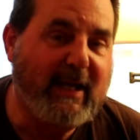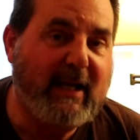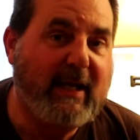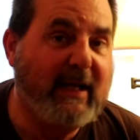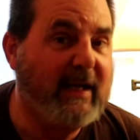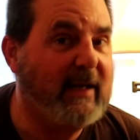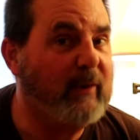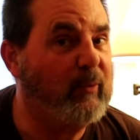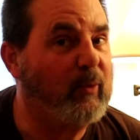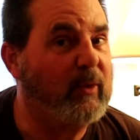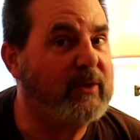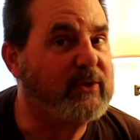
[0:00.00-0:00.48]

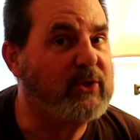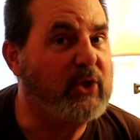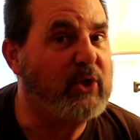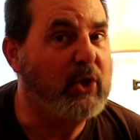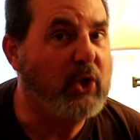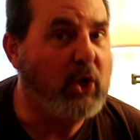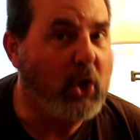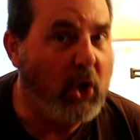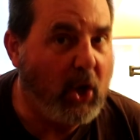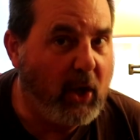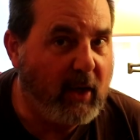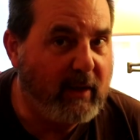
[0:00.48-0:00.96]
It was
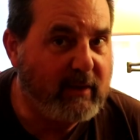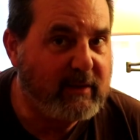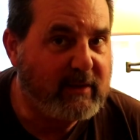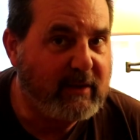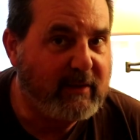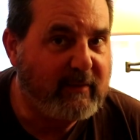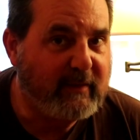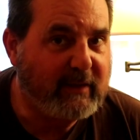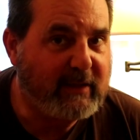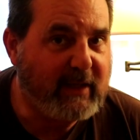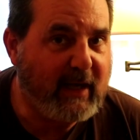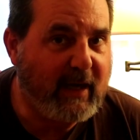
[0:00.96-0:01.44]
not
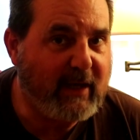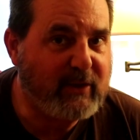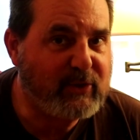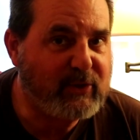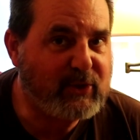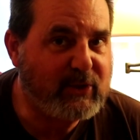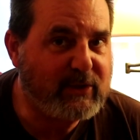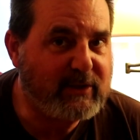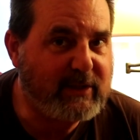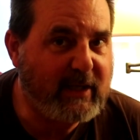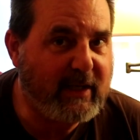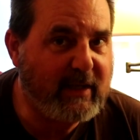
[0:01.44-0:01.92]
the cache
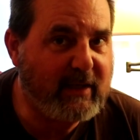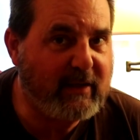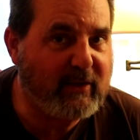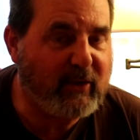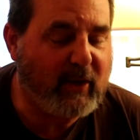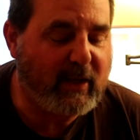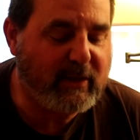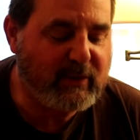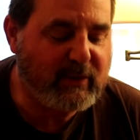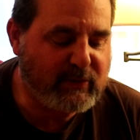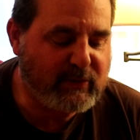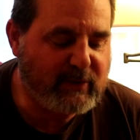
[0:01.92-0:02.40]
container.
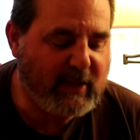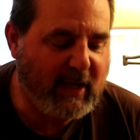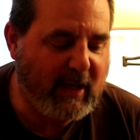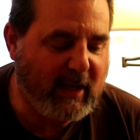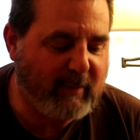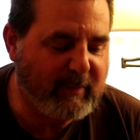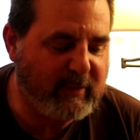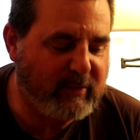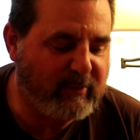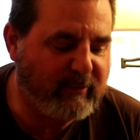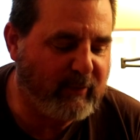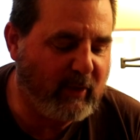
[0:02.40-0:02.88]
I
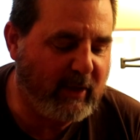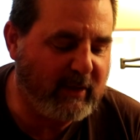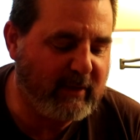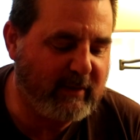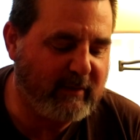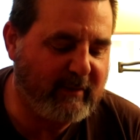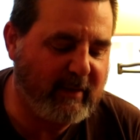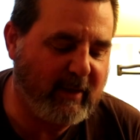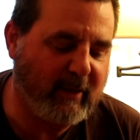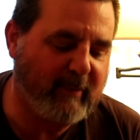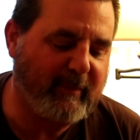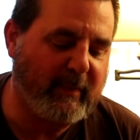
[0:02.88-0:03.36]
happened to find
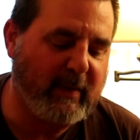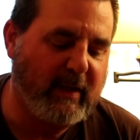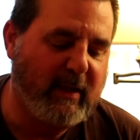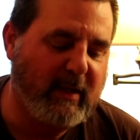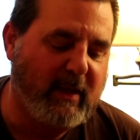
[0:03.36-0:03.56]
it there.